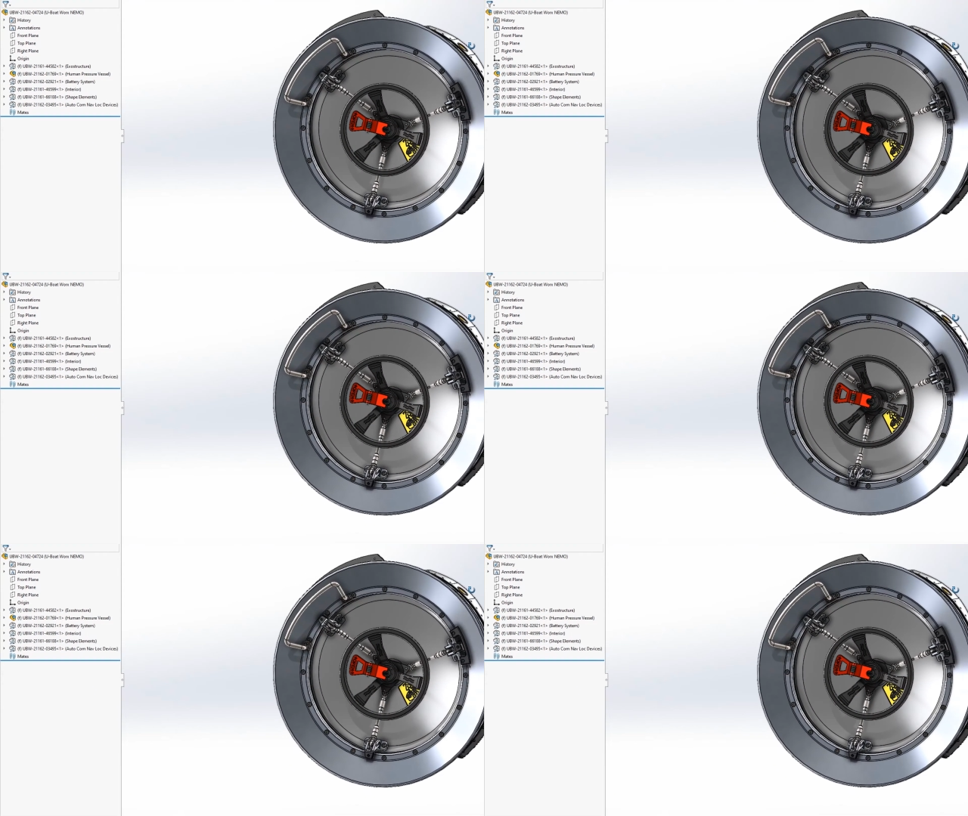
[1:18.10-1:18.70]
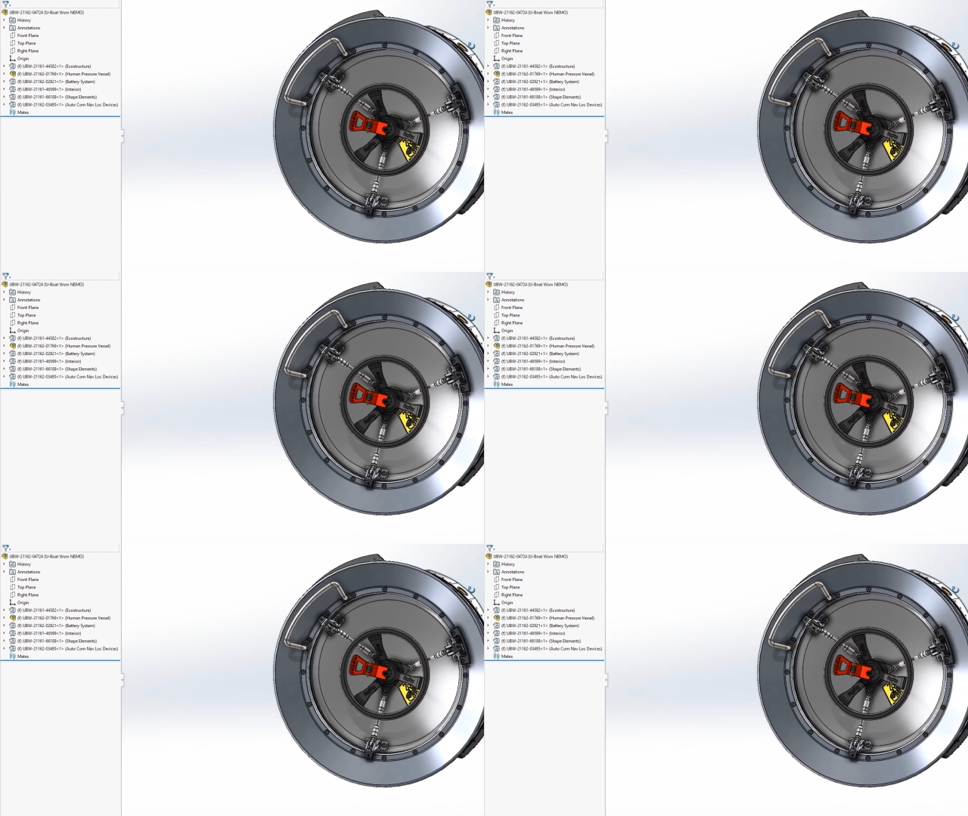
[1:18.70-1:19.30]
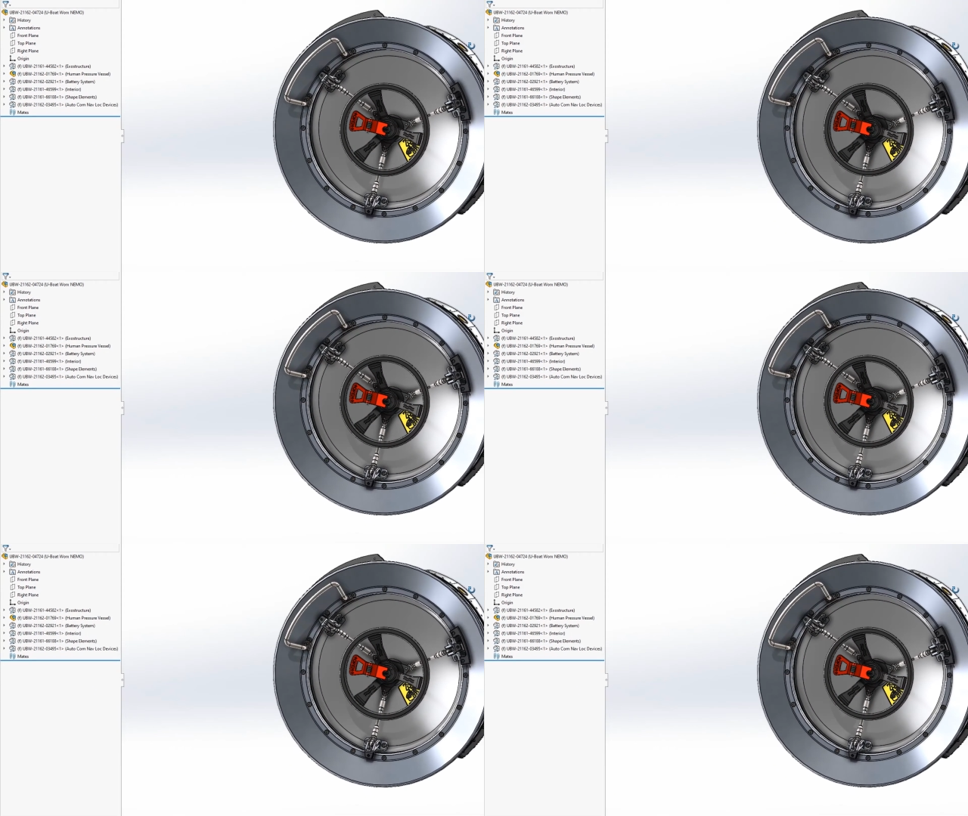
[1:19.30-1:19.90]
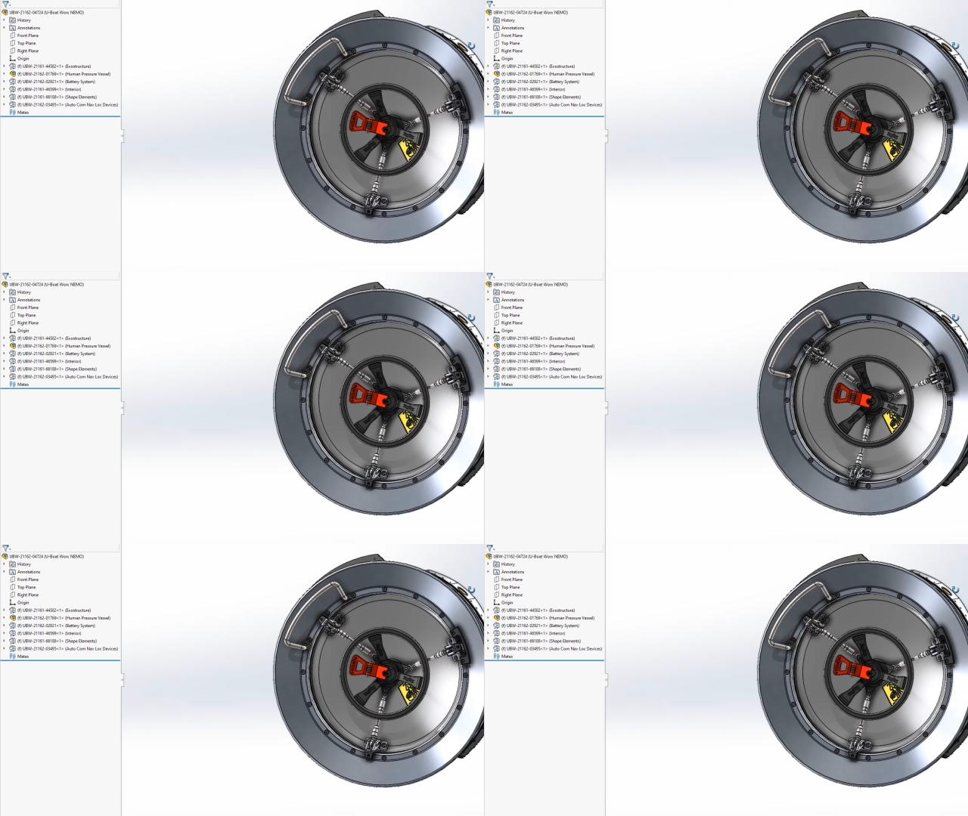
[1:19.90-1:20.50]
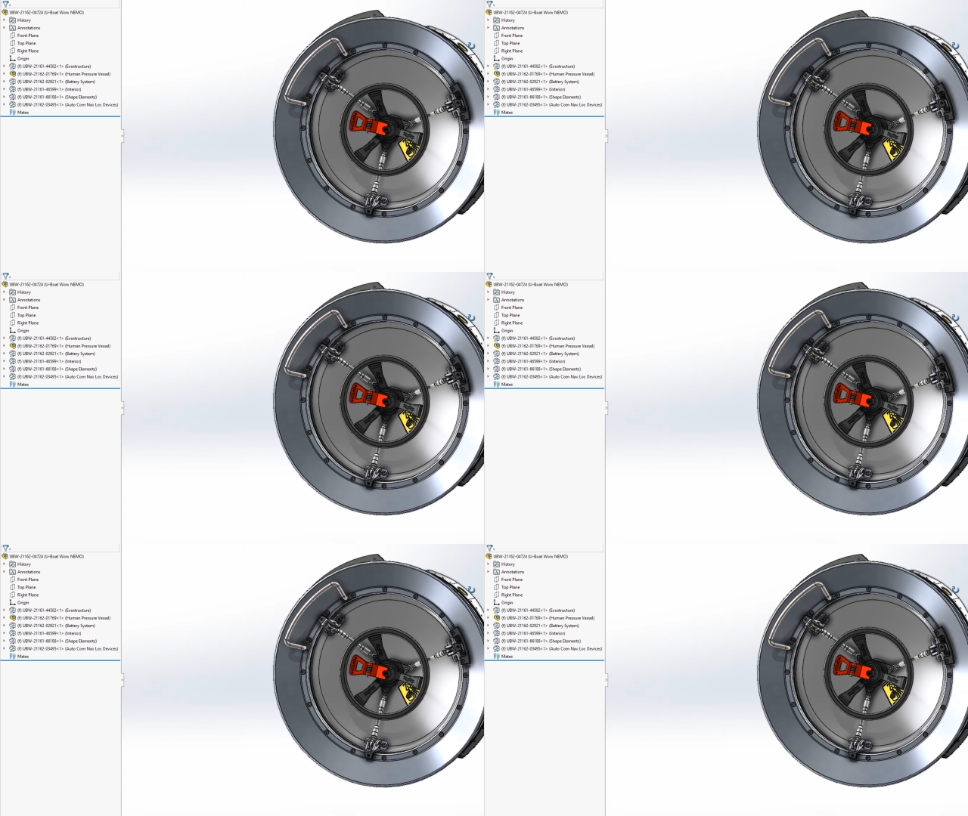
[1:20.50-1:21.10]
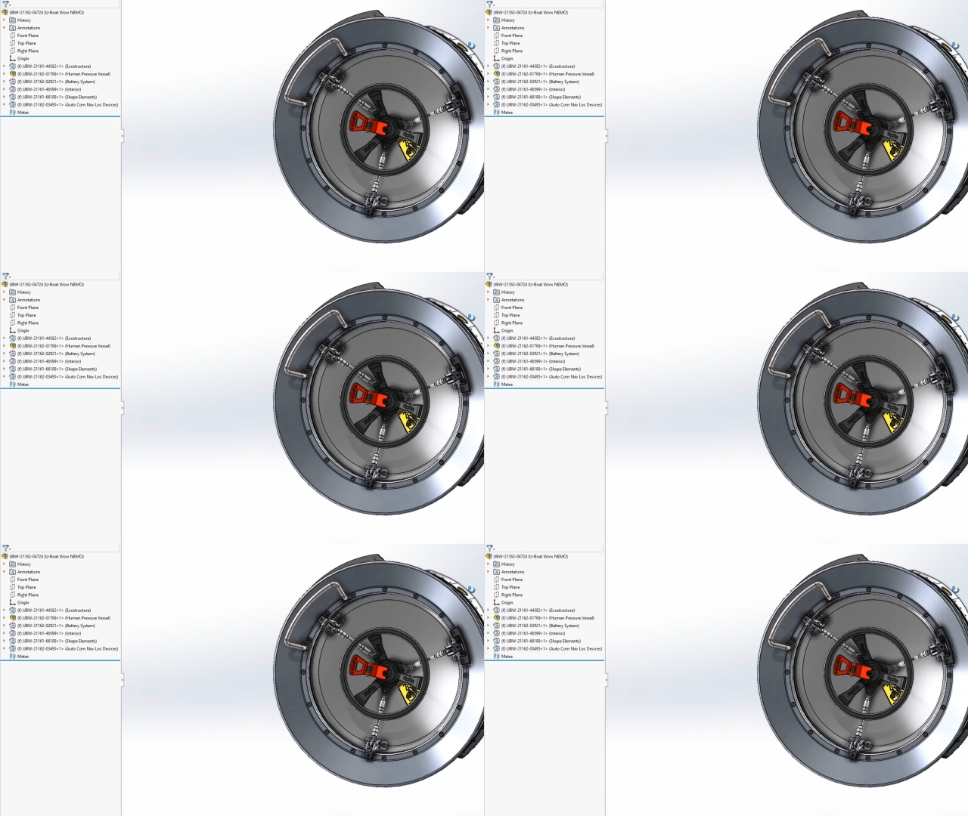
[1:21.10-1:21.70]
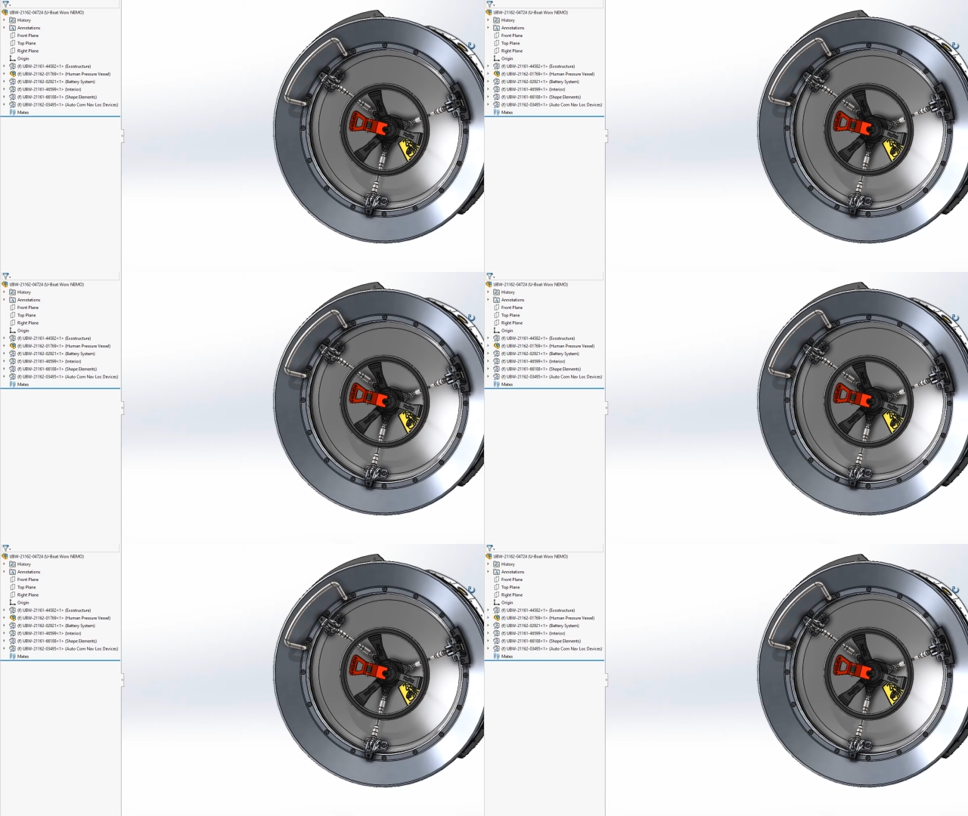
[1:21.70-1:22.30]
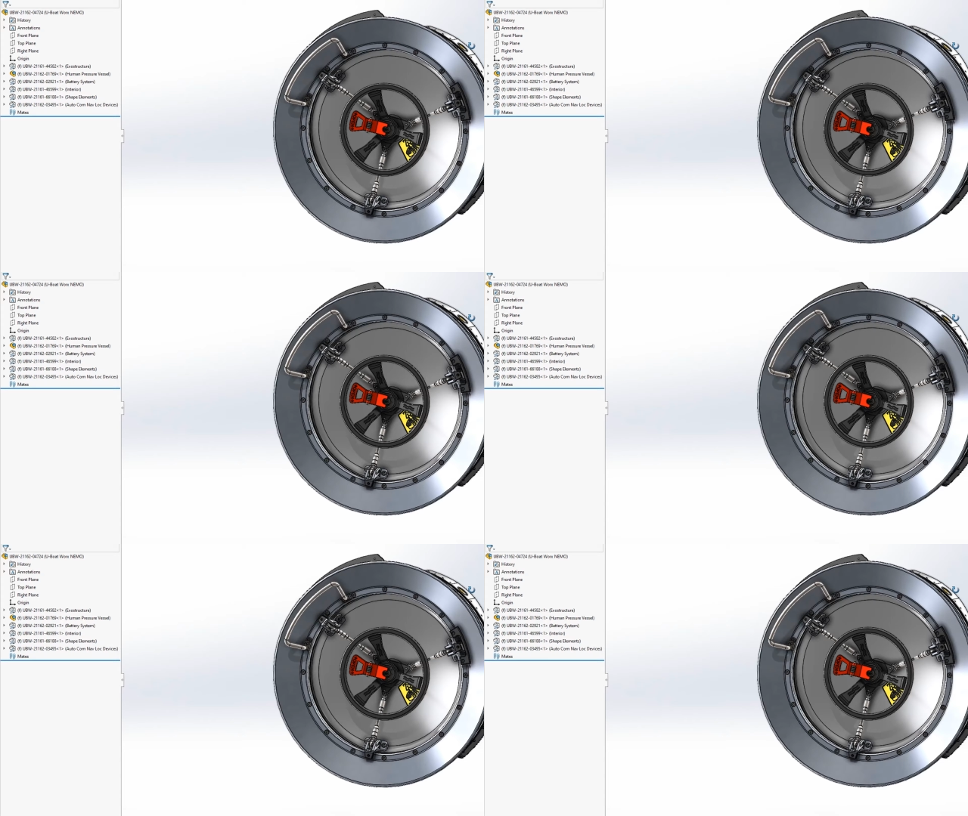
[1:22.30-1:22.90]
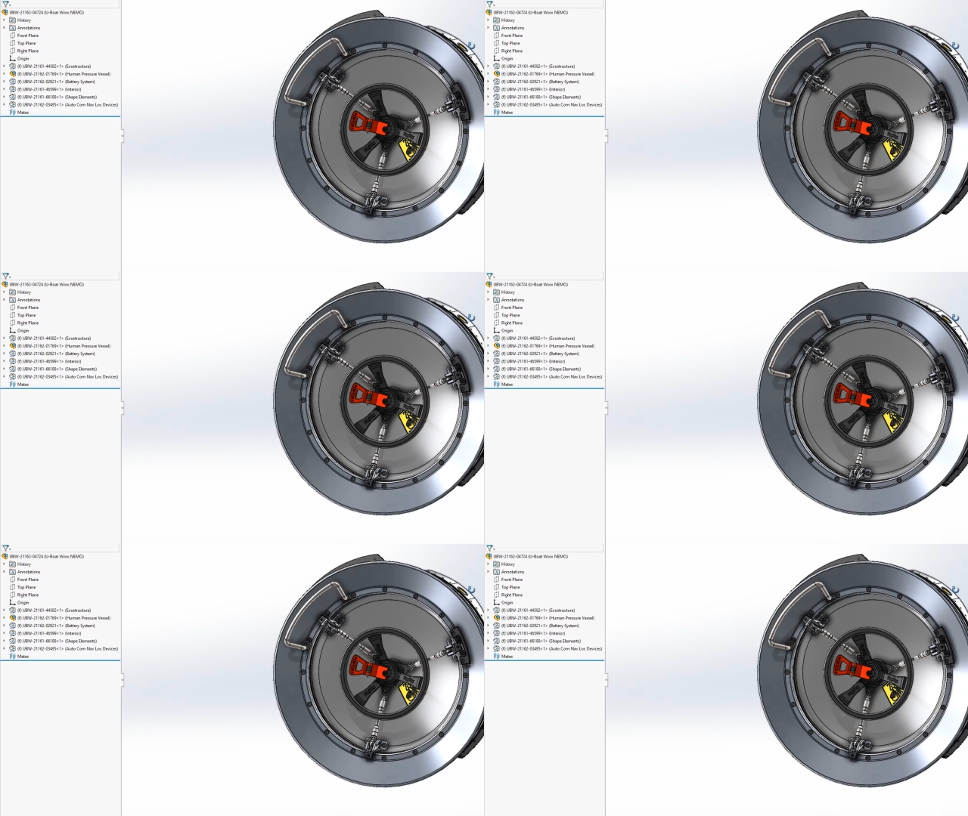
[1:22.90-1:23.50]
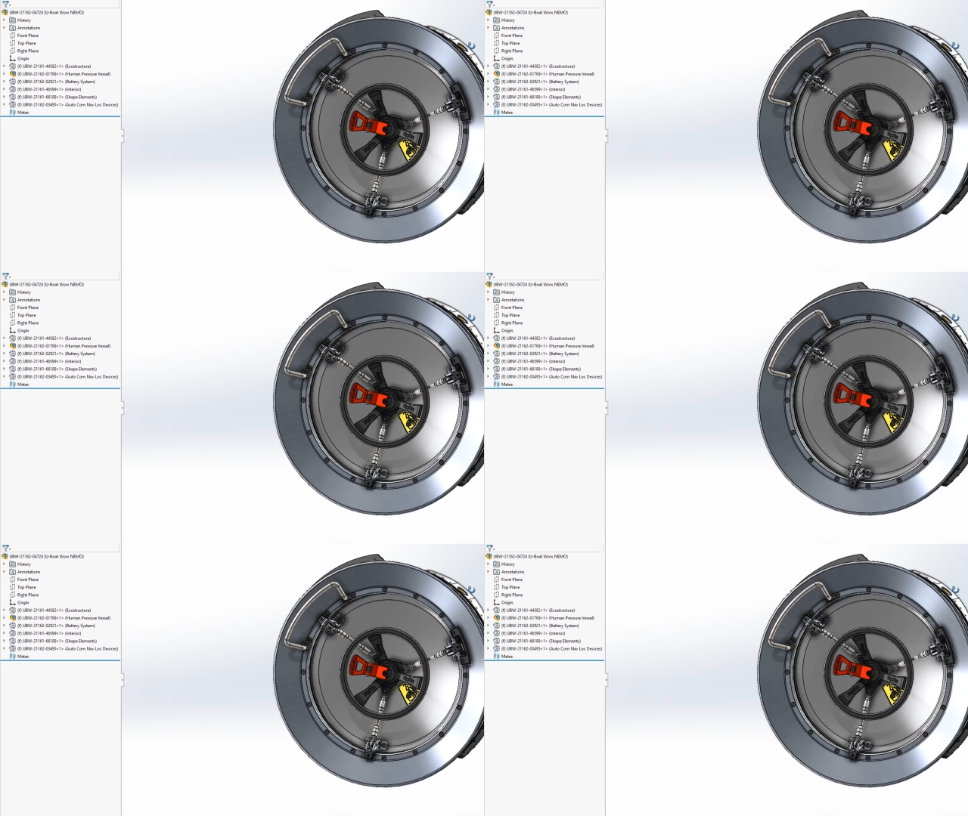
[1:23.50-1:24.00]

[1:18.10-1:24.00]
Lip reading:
(no speaker visible)